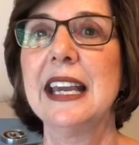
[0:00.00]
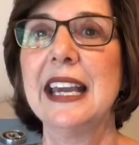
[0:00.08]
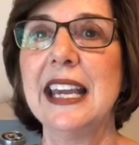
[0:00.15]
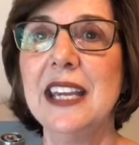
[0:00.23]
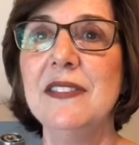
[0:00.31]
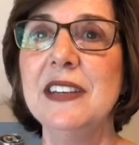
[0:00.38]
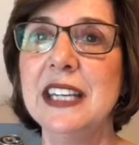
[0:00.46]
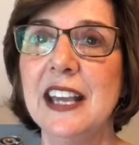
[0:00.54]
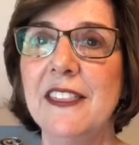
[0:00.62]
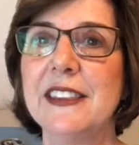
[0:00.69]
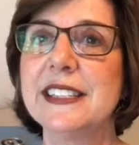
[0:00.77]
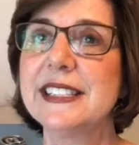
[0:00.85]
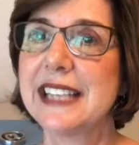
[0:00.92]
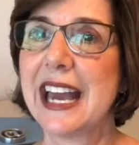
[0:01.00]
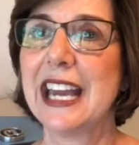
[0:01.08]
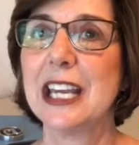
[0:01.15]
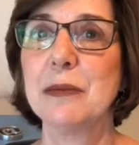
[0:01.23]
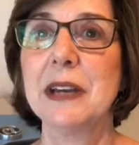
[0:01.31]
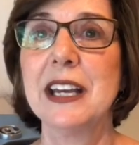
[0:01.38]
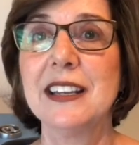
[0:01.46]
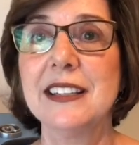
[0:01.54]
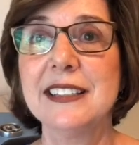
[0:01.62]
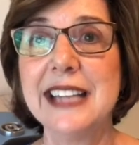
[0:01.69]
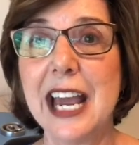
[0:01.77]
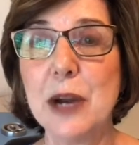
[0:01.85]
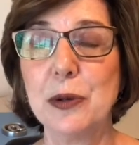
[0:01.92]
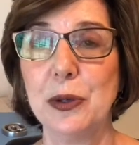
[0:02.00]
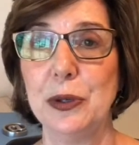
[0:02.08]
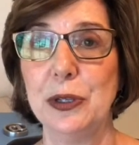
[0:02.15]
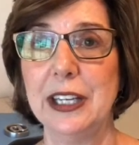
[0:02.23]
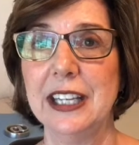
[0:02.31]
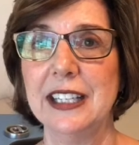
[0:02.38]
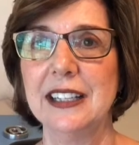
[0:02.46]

even in the same neighborhood.